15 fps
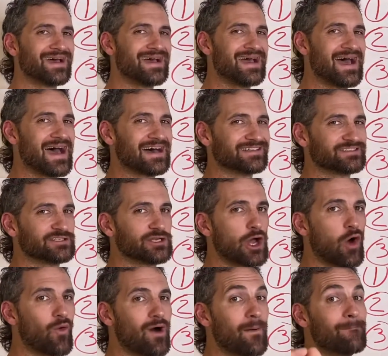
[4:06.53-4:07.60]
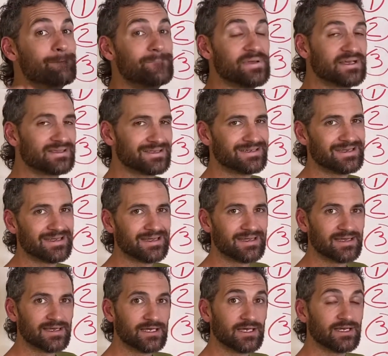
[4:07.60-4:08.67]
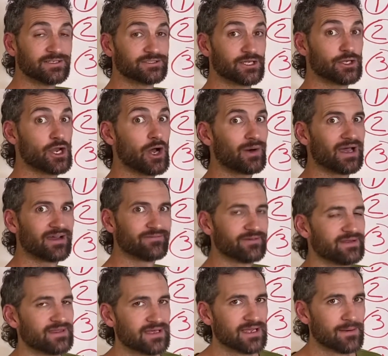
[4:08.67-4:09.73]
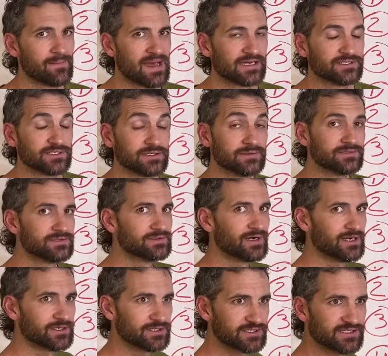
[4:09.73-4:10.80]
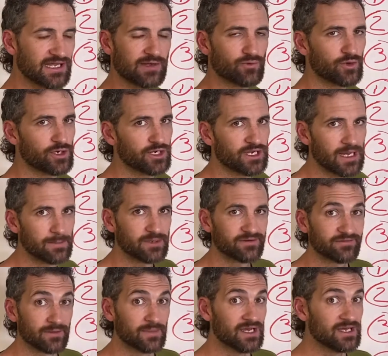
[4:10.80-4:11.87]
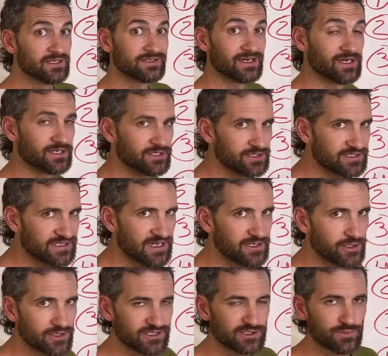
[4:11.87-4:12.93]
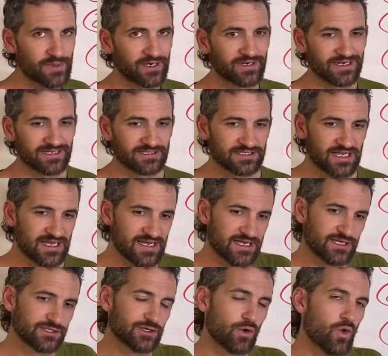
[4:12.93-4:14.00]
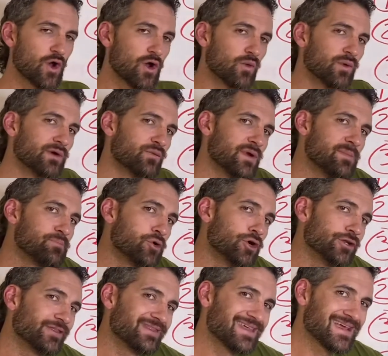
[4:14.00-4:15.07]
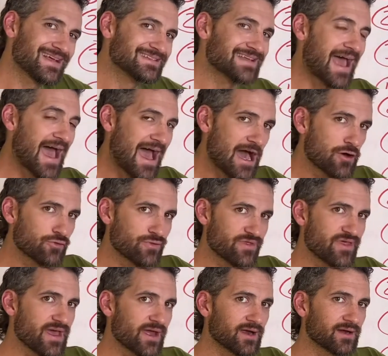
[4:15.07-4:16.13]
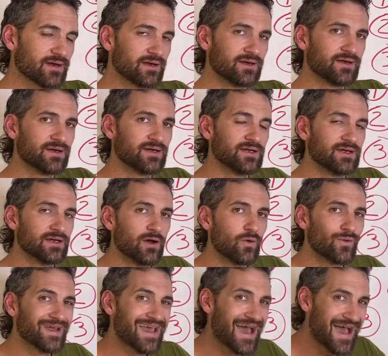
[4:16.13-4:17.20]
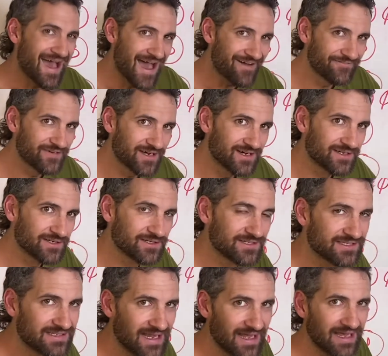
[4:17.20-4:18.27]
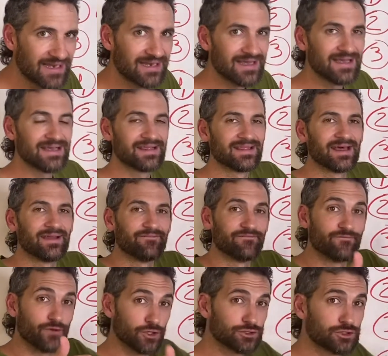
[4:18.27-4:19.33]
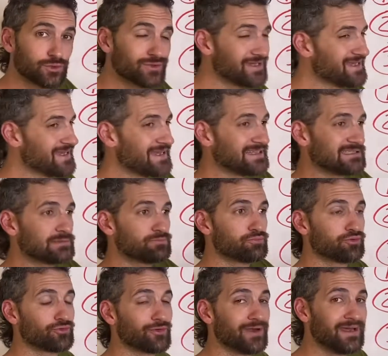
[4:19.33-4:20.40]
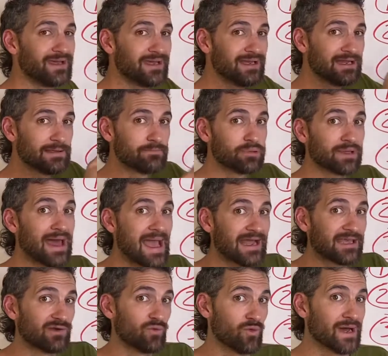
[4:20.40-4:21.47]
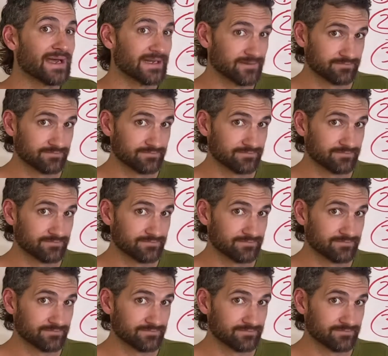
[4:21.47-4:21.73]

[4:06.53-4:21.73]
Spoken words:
has no ability to know everything about you, to understand where you're coming from, to understand your experience. So when we put things out there, we have to understand that virtually it's pretty black and white.